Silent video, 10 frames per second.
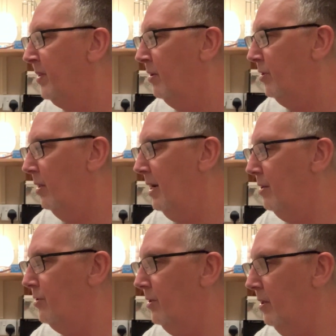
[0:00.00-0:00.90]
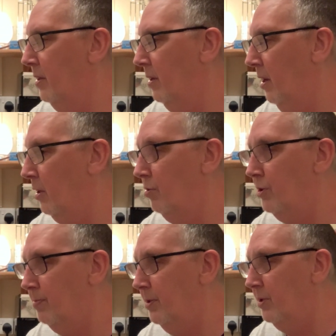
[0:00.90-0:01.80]
So that's a
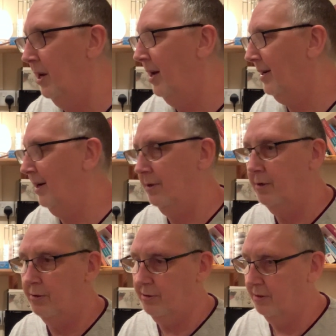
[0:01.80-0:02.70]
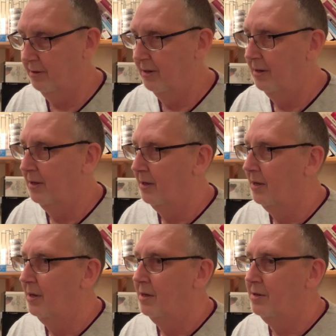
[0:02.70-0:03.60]
Christmas cactus.
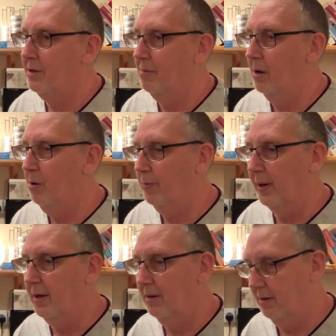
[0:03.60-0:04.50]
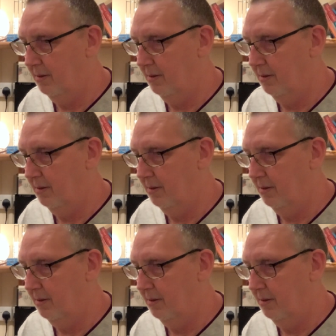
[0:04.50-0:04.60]
So I'm hoping